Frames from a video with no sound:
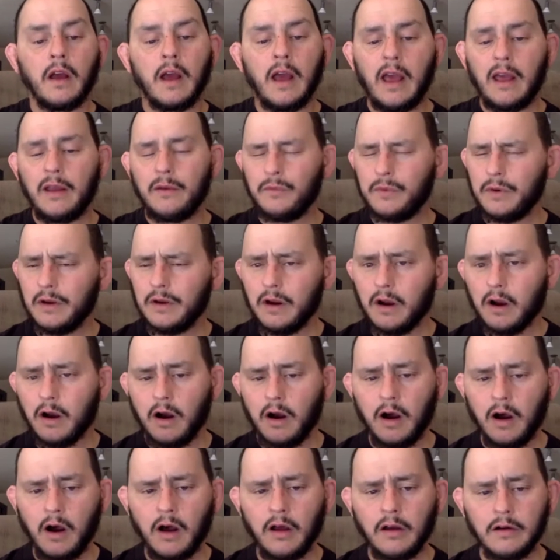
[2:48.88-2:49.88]
And we are
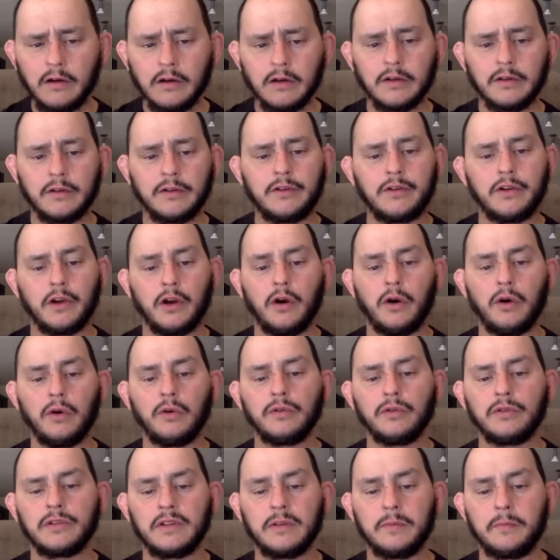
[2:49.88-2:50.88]
honored to
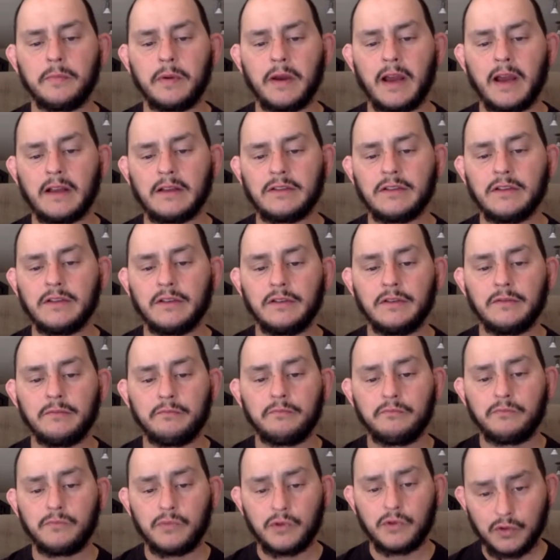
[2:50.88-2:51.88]
host the Back to
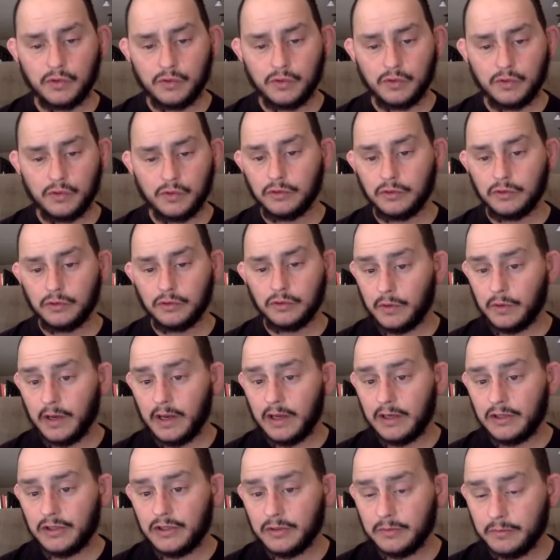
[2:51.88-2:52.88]
School
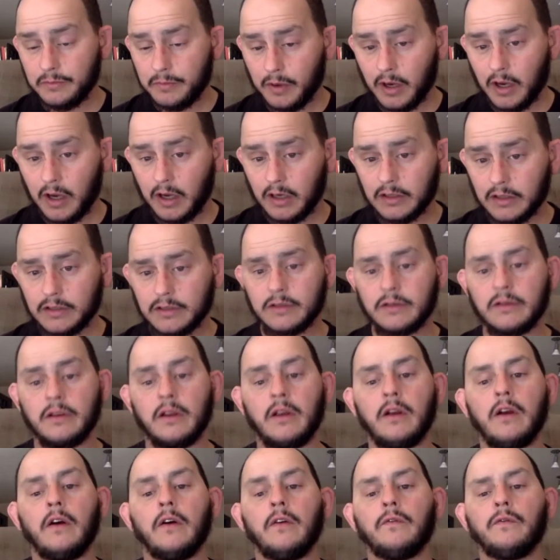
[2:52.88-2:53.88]
donation box
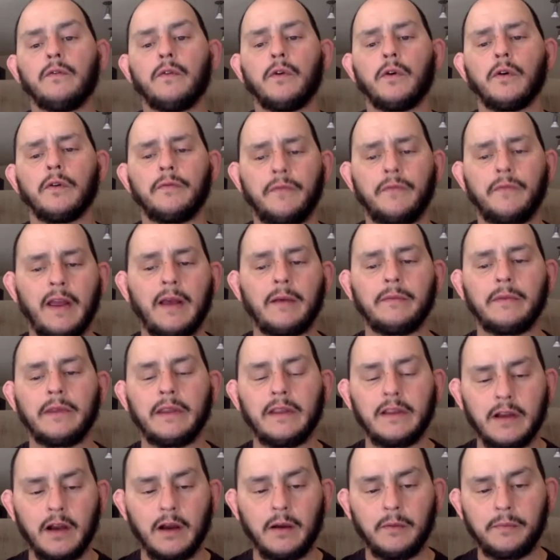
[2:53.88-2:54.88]
for Family
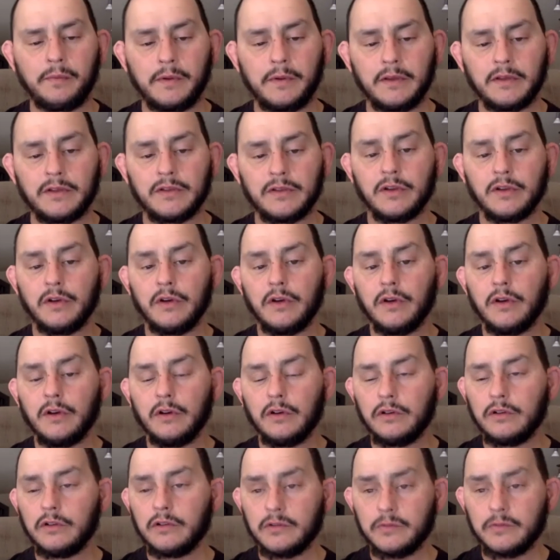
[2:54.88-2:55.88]
Compass,
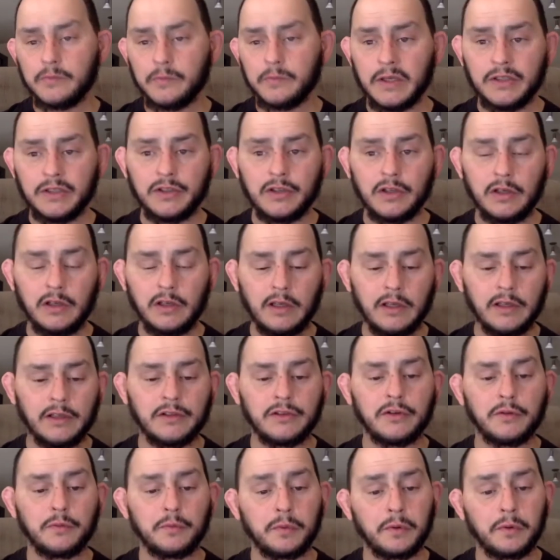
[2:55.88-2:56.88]
whose mission is
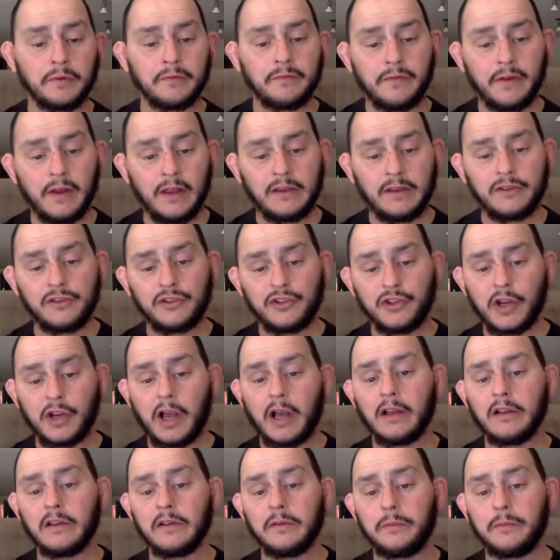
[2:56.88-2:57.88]
to prevent
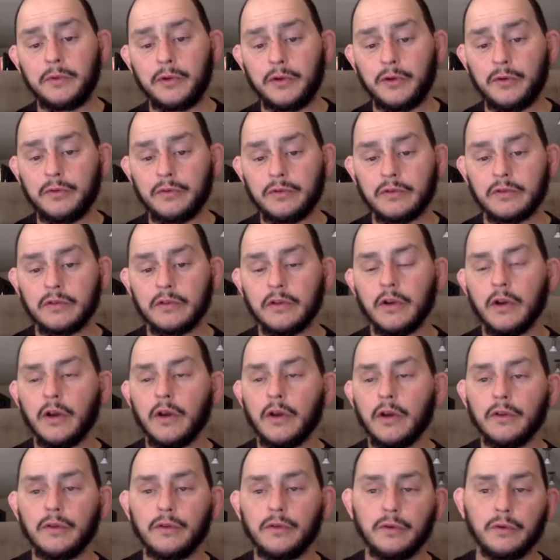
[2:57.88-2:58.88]
child abuse
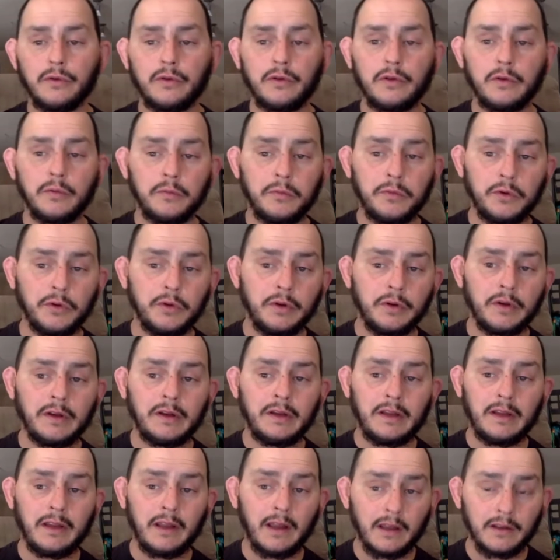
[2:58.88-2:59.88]
through
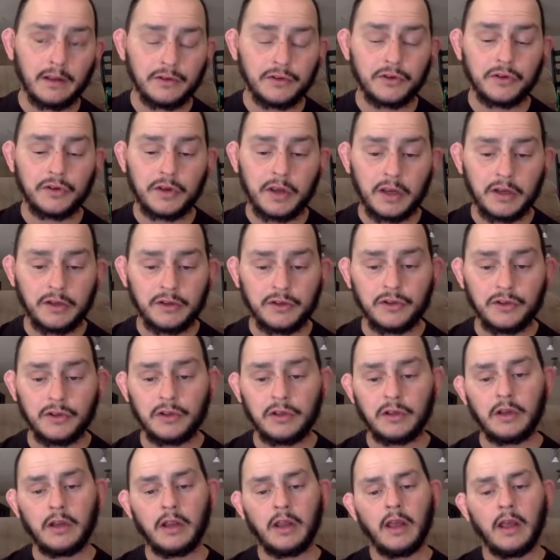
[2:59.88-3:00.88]
community
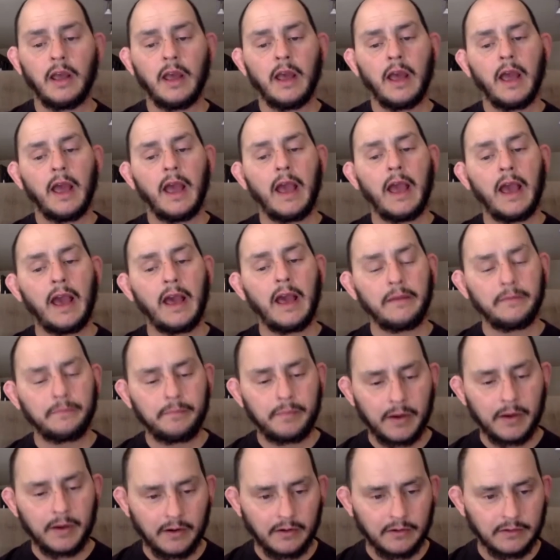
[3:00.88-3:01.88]
education
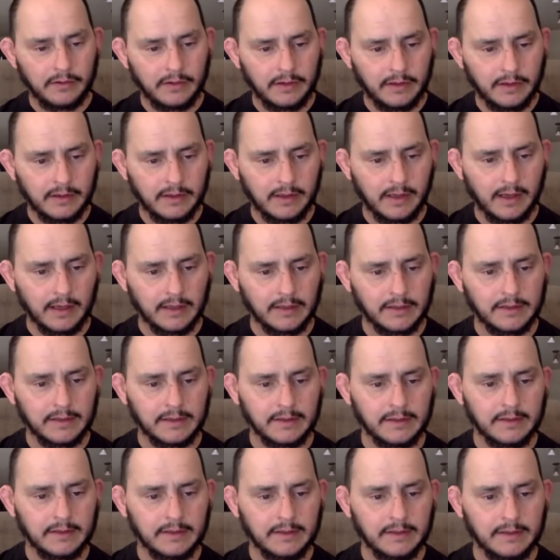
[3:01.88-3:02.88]
and parenting
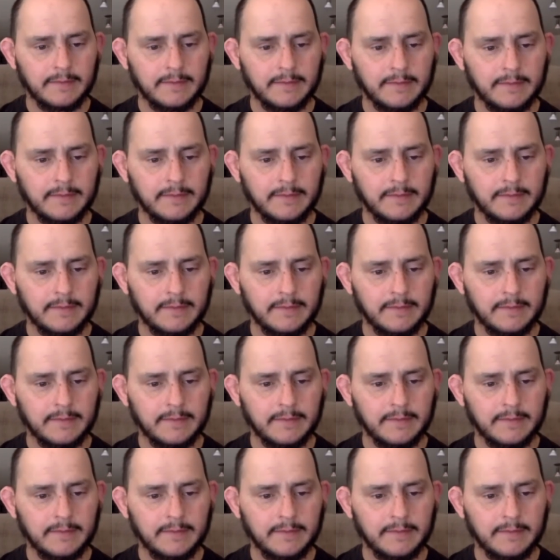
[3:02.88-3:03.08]
classes.